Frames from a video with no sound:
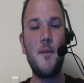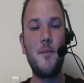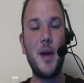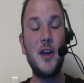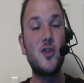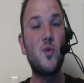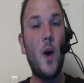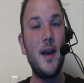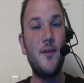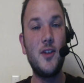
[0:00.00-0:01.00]
Pedro's
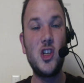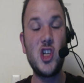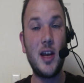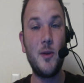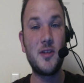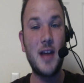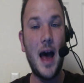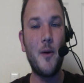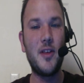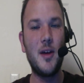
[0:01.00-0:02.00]
wife Jenny was
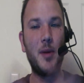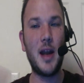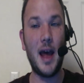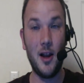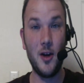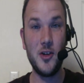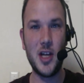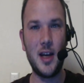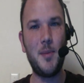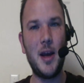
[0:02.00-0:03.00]
not with him, but hello
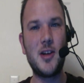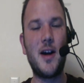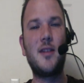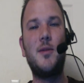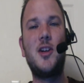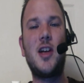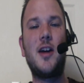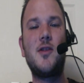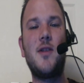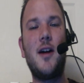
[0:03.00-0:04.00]
Jenny. Pedro asked me to
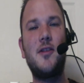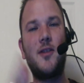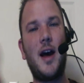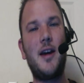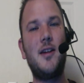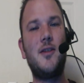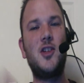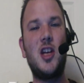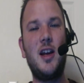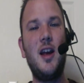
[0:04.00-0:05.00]
shout you out, so how you doing,
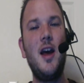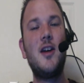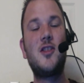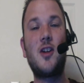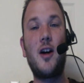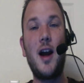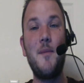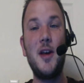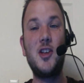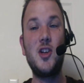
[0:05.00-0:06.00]
Jenny? Sorry I
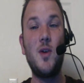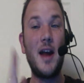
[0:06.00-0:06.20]
missed you. I